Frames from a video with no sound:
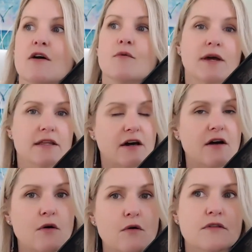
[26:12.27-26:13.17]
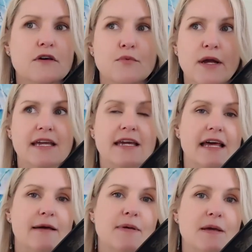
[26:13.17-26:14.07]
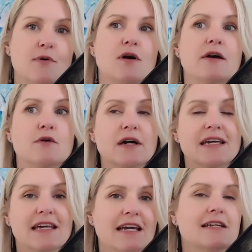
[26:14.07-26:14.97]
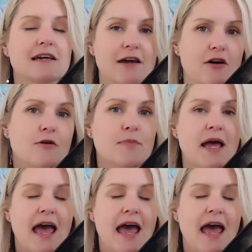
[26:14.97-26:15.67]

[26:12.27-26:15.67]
with all the regular people who are here to help.